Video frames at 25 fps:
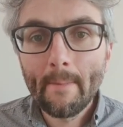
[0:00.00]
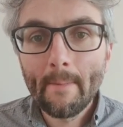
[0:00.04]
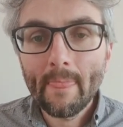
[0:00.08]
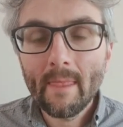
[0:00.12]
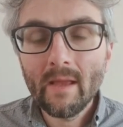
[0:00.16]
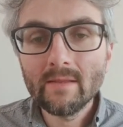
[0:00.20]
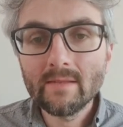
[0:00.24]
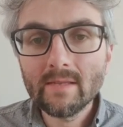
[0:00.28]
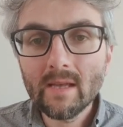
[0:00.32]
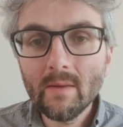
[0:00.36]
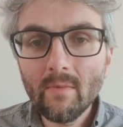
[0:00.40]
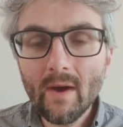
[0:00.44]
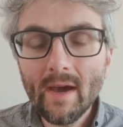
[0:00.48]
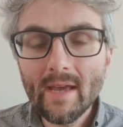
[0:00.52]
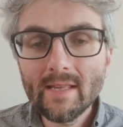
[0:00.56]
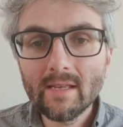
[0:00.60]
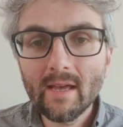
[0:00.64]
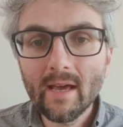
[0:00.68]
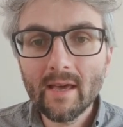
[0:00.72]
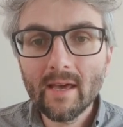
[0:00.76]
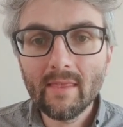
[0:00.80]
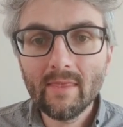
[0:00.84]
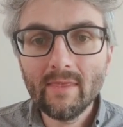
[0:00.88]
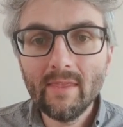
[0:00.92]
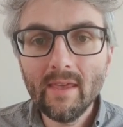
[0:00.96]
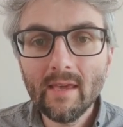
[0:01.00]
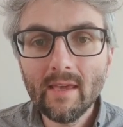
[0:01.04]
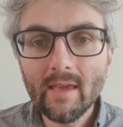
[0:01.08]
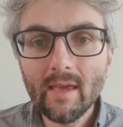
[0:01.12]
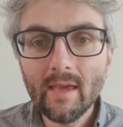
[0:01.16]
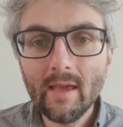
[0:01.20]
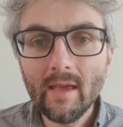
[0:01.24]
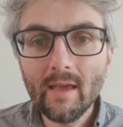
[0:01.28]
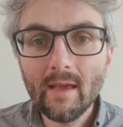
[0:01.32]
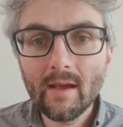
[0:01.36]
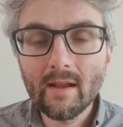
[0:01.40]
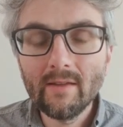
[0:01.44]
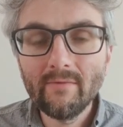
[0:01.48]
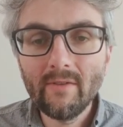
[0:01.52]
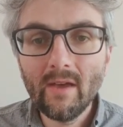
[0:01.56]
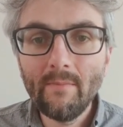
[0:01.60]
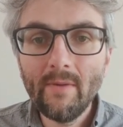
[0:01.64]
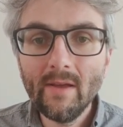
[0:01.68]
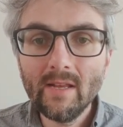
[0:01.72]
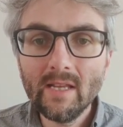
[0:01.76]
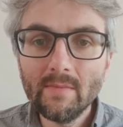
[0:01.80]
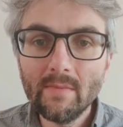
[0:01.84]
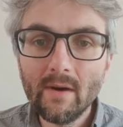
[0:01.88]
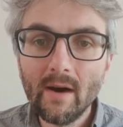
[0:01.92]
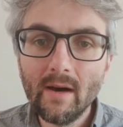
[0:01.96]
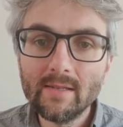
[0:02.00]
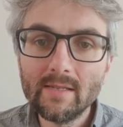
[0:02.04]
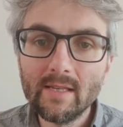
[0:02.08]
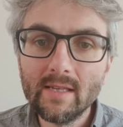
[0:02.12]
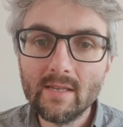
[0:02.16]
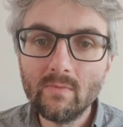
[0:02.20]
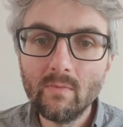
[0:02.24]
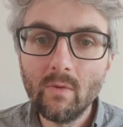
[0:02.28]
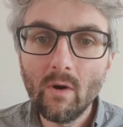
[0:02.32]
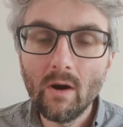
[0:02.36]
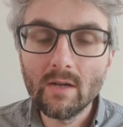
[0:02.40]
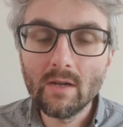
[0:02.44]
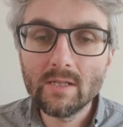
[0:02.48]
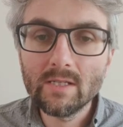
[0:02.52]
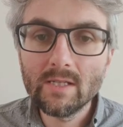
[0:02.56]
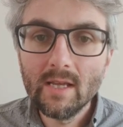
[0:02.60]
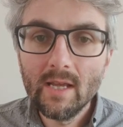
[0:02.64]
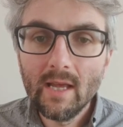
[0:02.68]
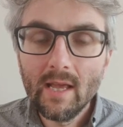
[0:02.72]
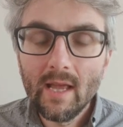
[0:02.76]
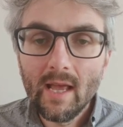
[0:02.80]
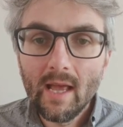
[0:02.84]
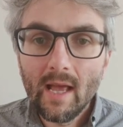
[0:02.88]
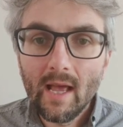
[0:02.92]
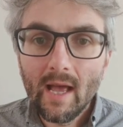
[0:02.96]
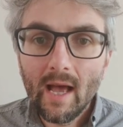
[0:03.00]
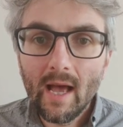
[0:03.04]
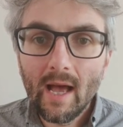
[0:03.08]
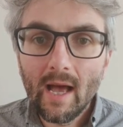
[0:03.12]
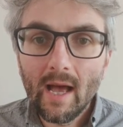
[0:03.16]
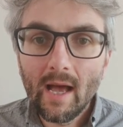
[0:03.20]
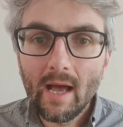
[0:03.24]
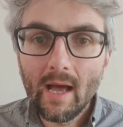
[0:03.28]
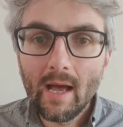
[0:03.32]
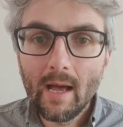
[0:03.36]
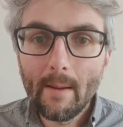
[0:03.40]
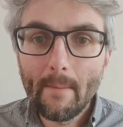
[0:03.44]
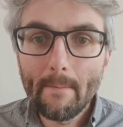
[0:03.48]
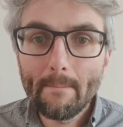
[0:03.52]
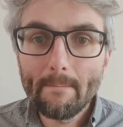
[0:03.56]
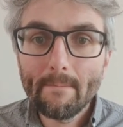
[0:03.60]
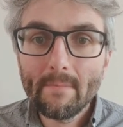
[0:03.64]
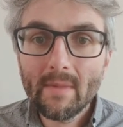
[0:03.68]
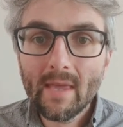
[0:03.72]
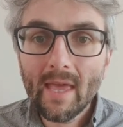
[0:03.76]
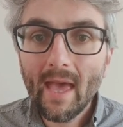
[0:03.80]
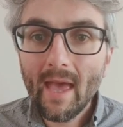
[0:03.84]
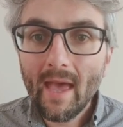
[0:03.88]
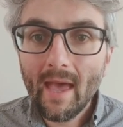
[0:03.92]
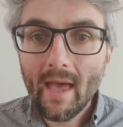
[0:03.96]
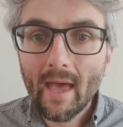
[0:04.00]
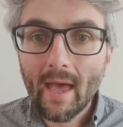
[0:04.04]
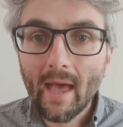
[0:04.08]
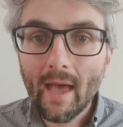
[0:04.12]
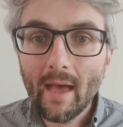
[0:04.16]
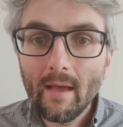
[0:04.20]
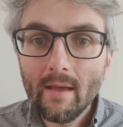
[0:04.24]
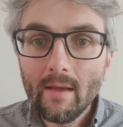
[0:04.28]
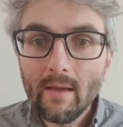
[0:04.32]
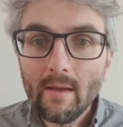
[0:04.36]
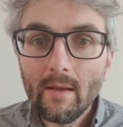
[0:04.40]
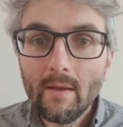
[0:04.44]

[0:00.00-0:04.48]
in some ways I think it kind of epitomises what care